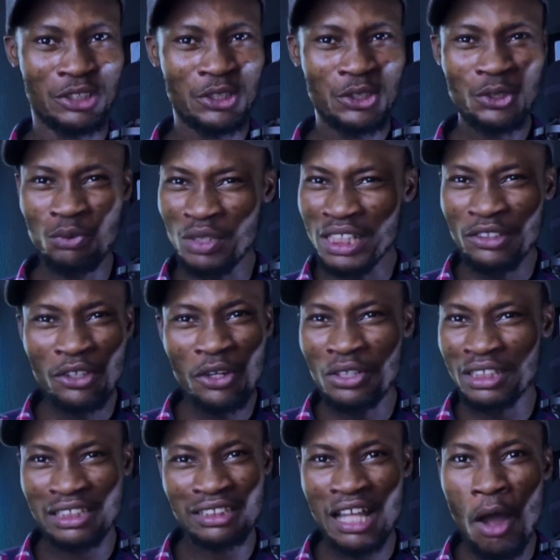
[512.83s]
You really don't
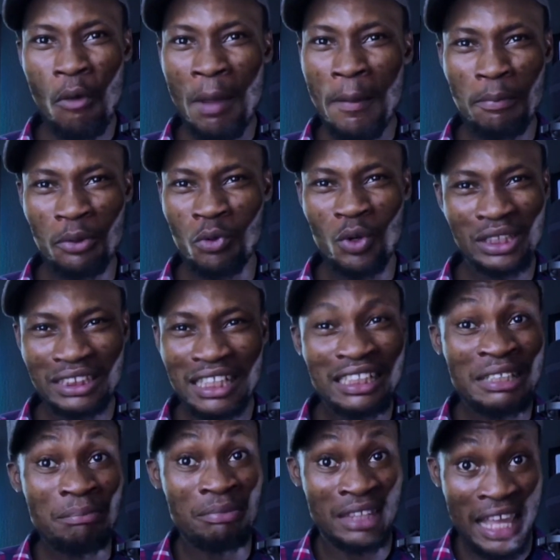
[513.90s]
understand why people wanted
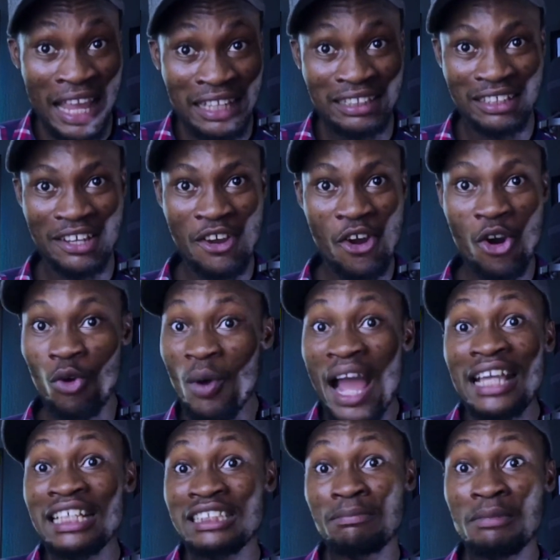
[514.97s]
him dead, or why
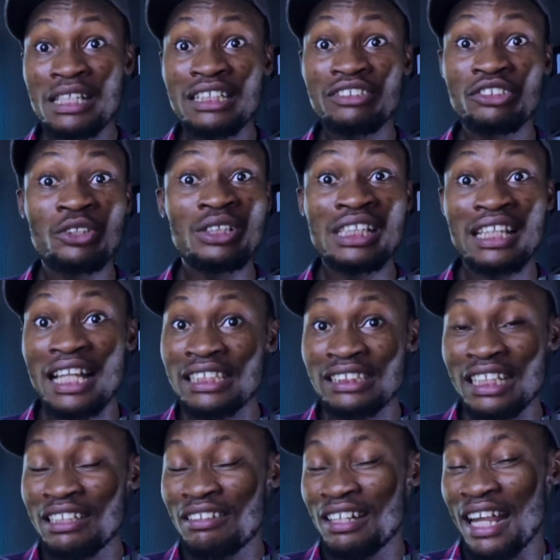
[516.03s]
his ministry only
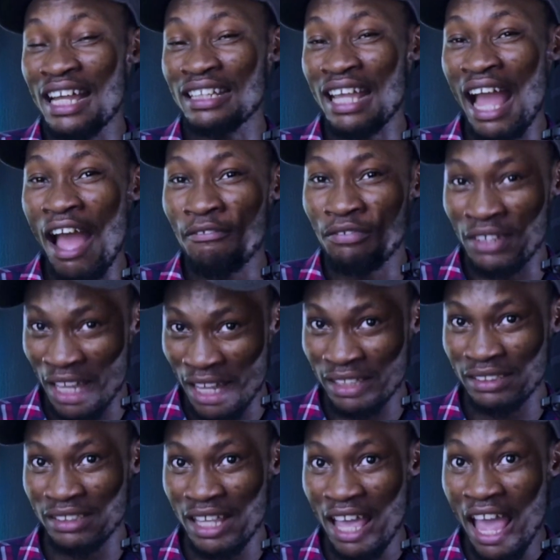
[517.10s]
lasted 3.5
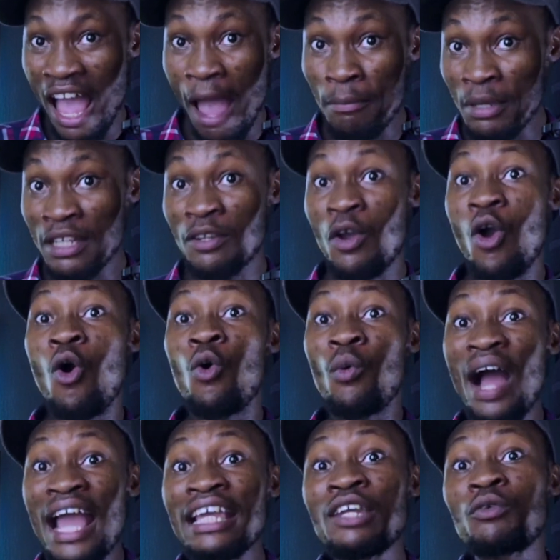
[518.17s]
years? I mean,
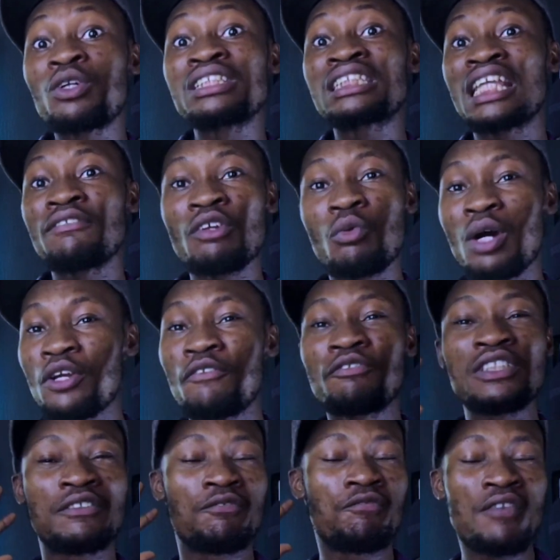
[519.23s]
why he was giving one of
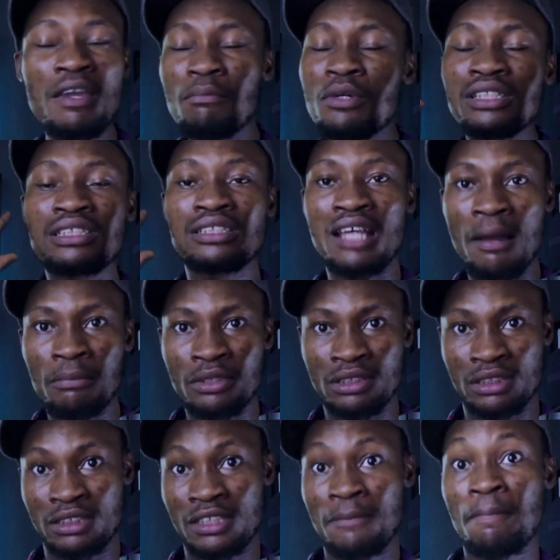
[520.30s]
his famous
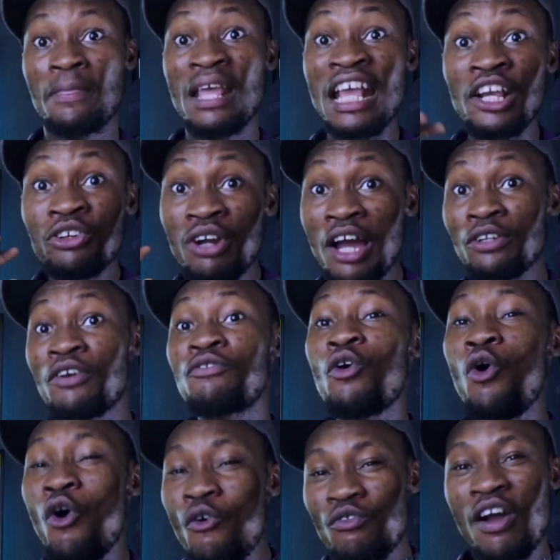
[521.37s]
sermons. A crowd of
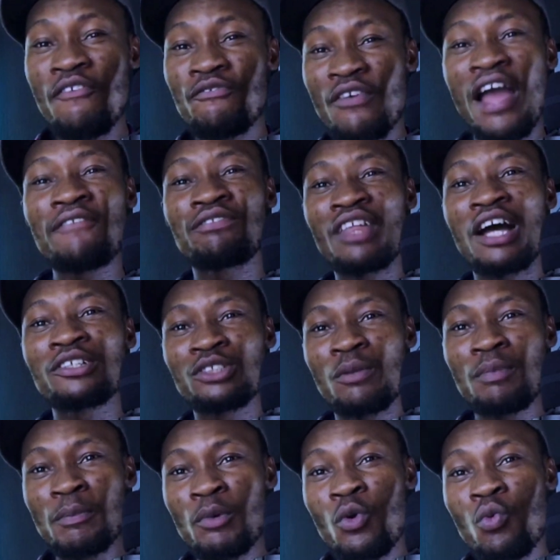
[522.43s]
over 5,000
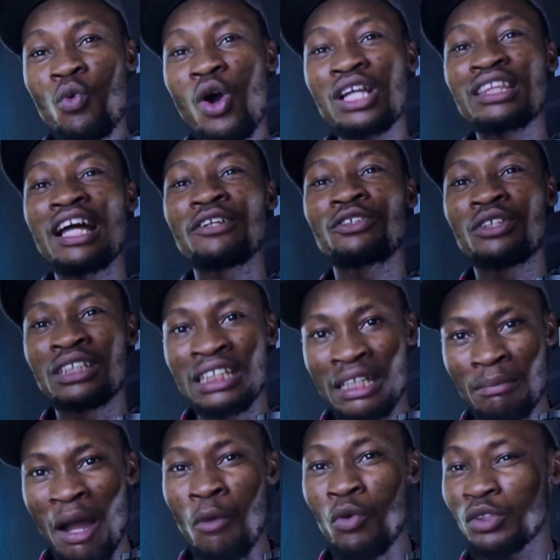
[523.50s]
people walked out on
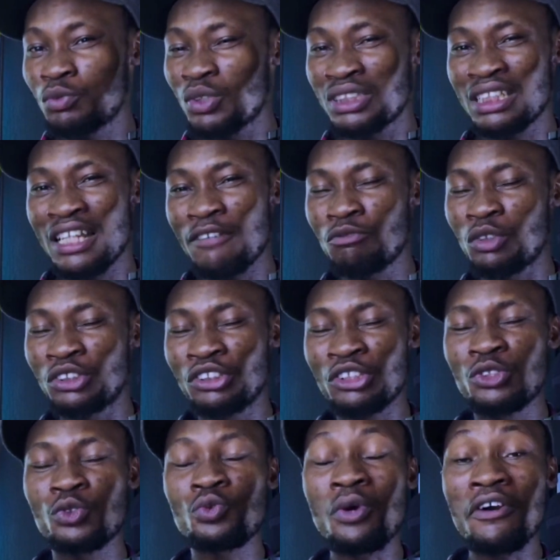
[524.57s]
him, and what was left was
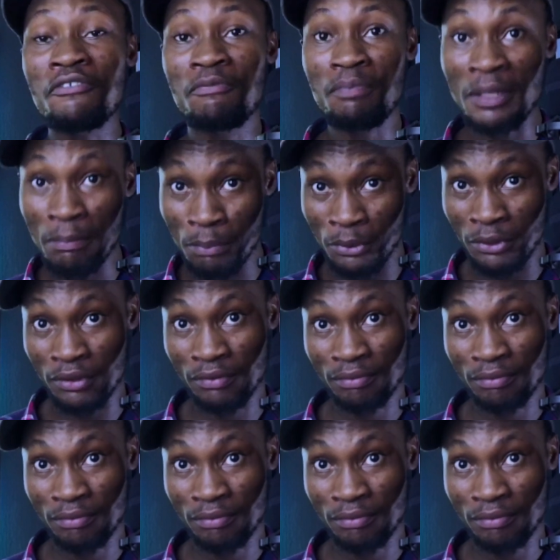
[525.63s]
just 12 people.